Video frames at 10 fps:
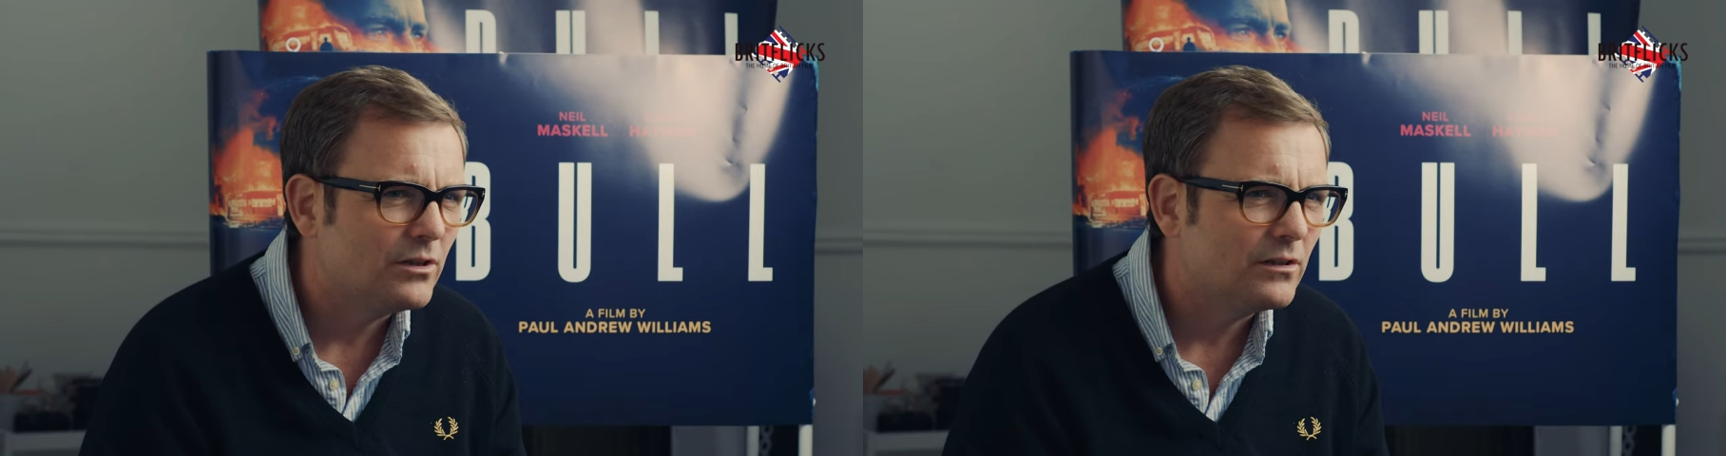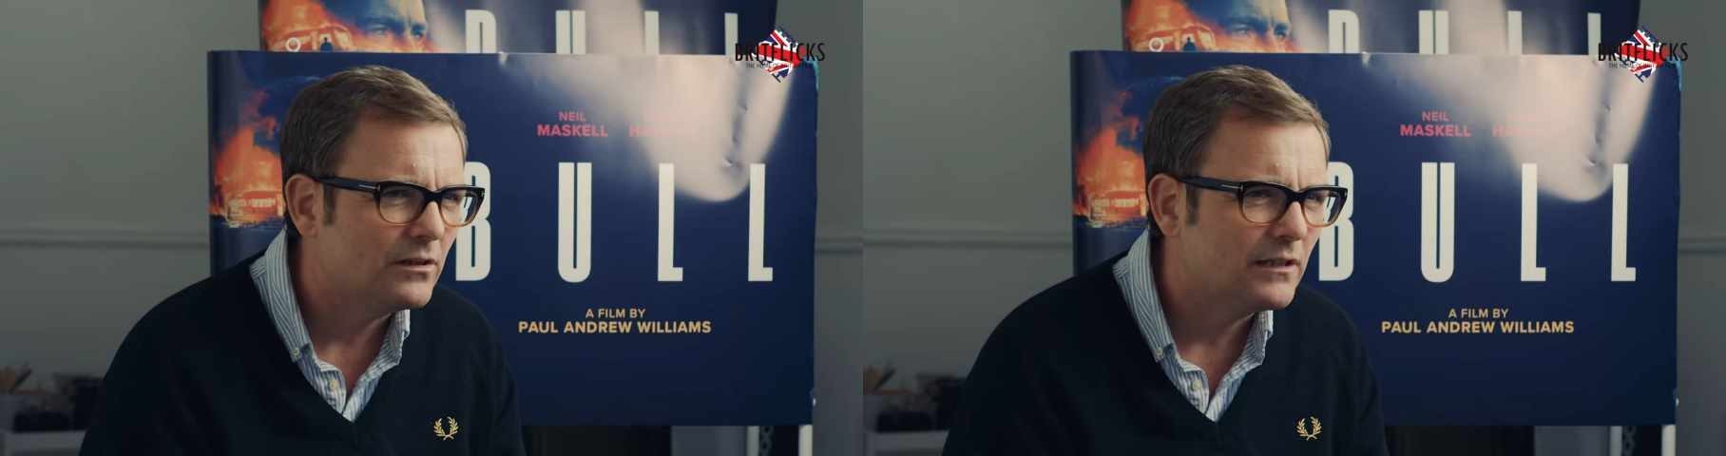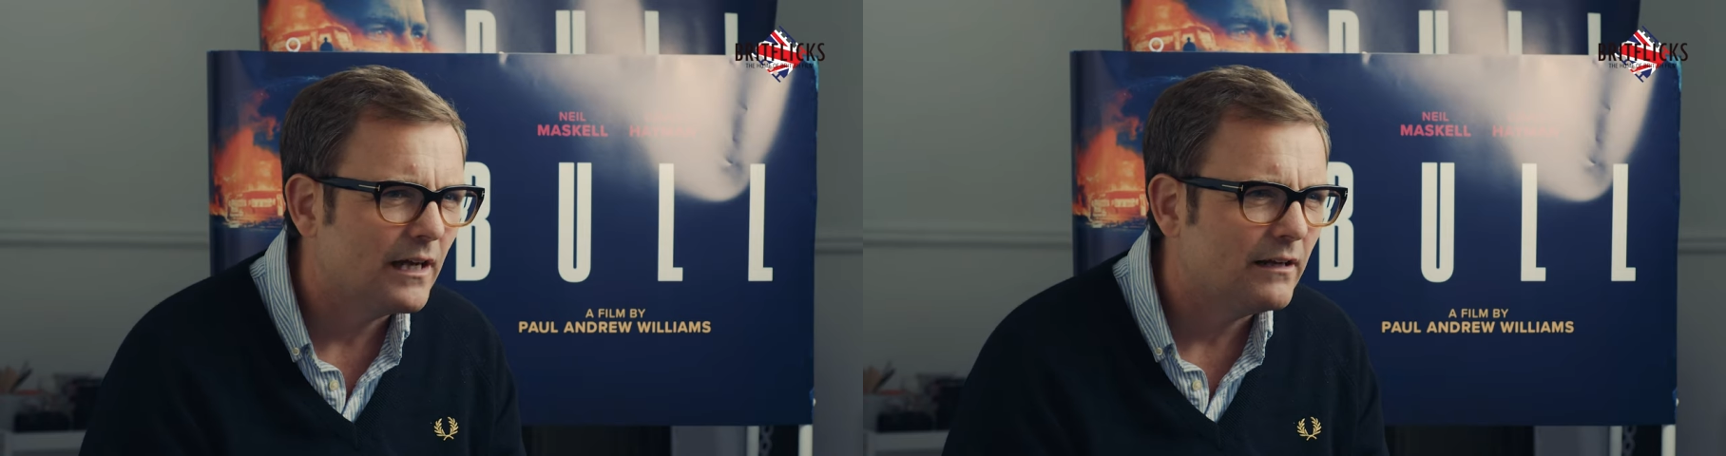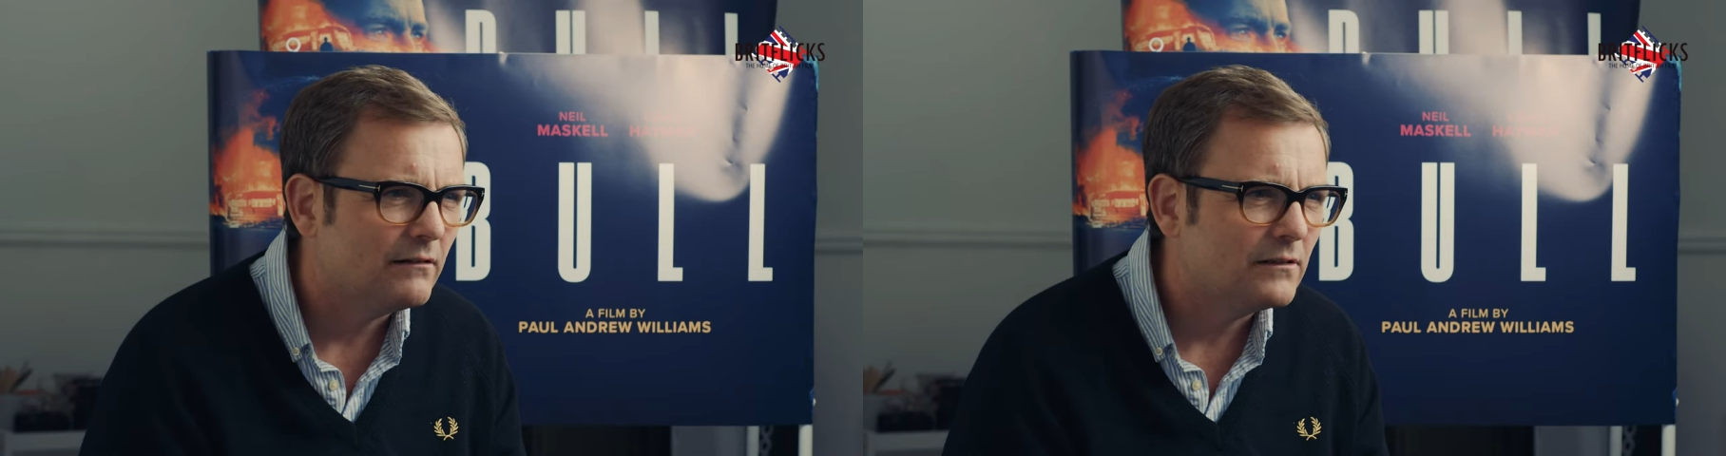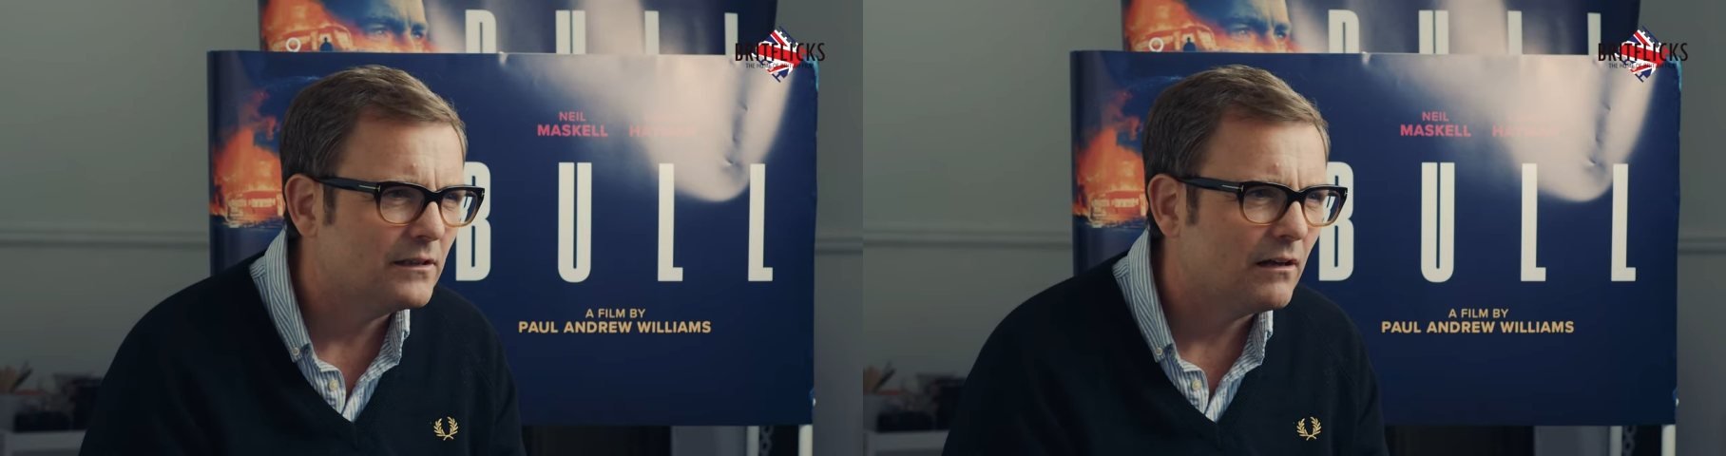You could get,
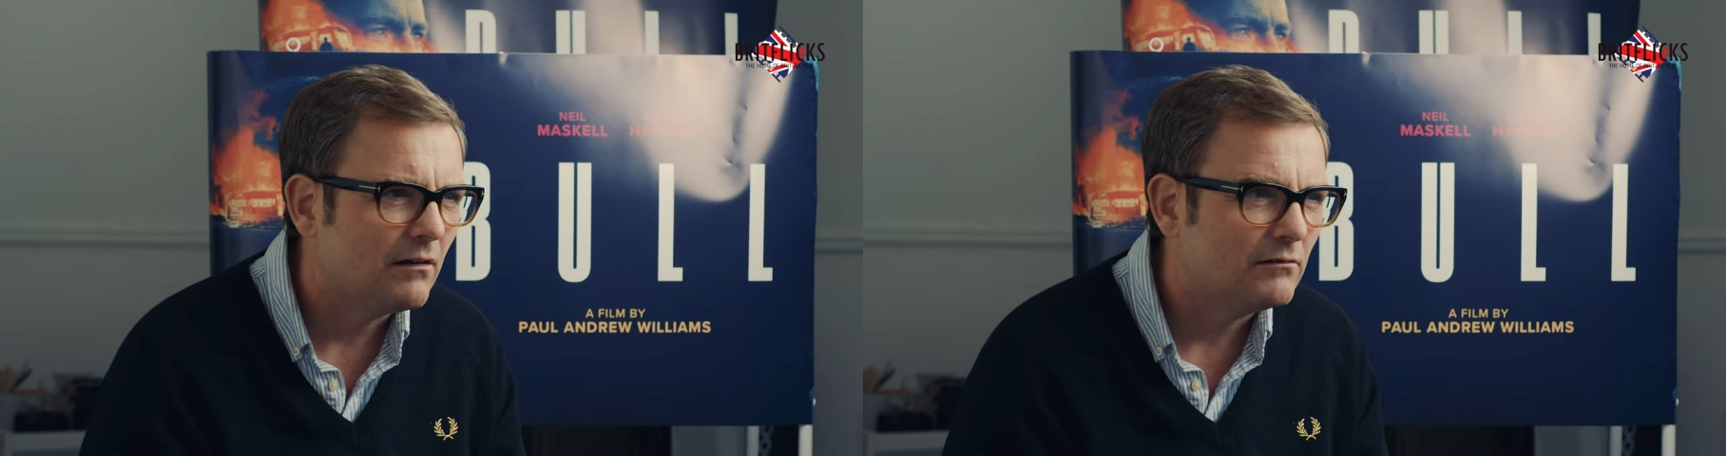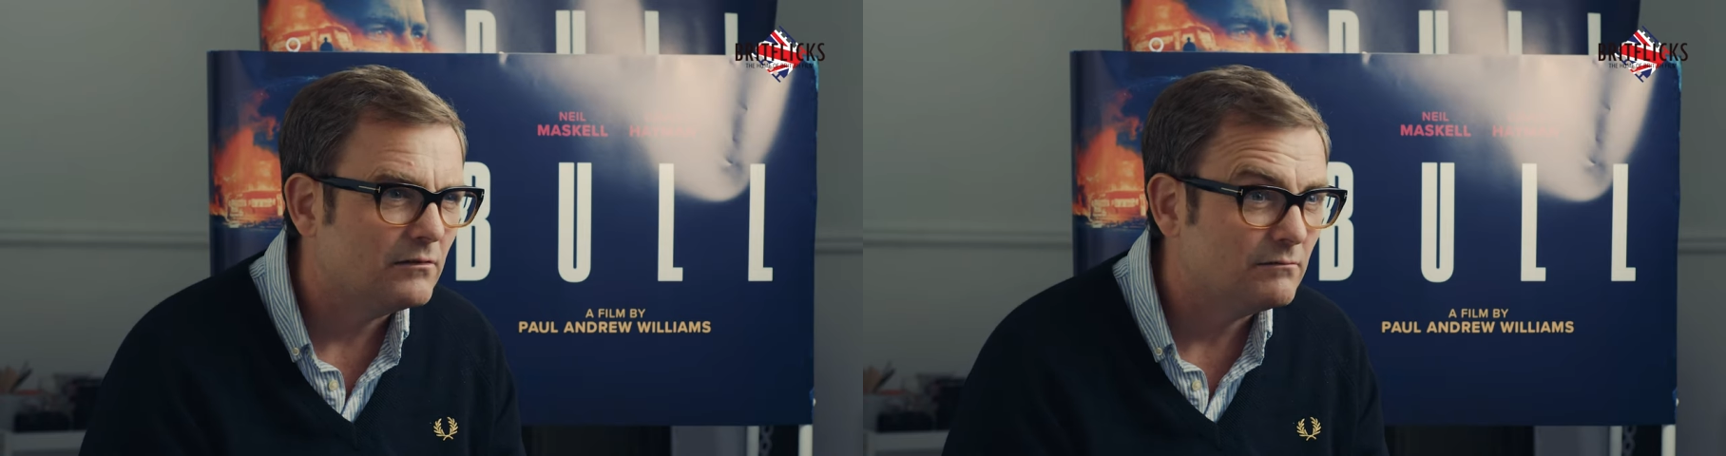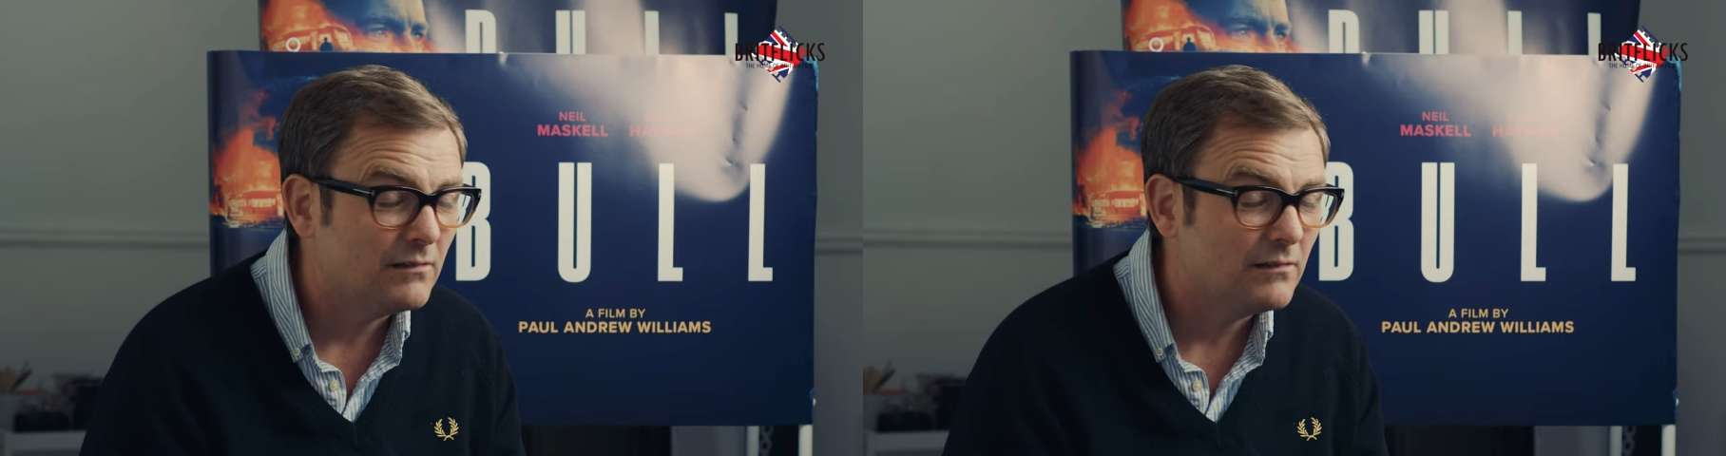you know,